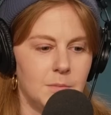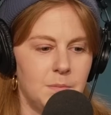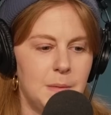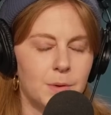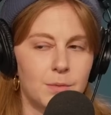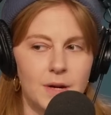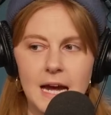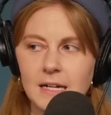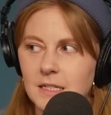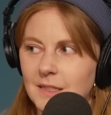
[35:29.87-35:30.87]
people
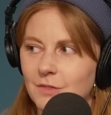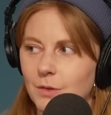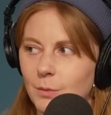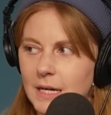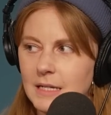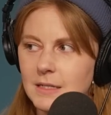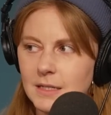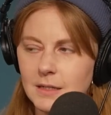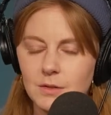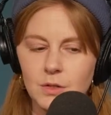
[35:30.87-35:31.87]
react in different ways
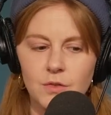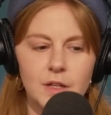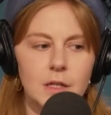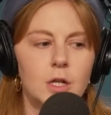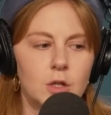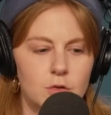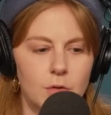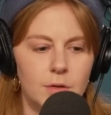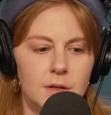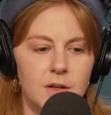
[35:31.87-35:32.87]
and mm-hmm. you feel in
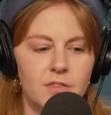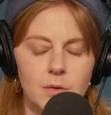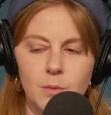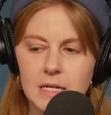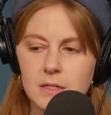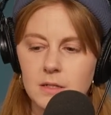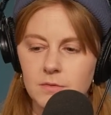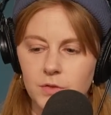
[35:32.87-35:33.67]
control in different ways.